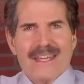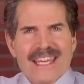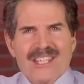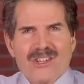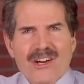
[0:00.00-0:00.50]

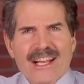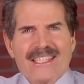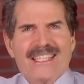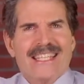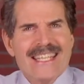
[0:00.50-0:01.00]
The
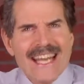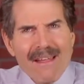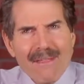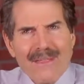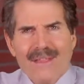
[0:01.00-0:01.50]
Internet's
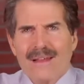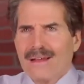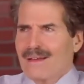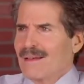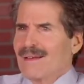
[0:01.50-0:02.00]
death?
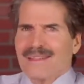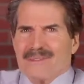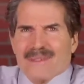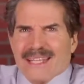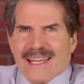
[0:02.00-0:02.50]

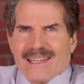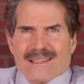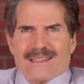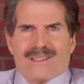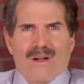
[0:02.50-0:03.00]
It's
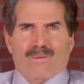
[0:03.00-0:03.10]
ridiculous.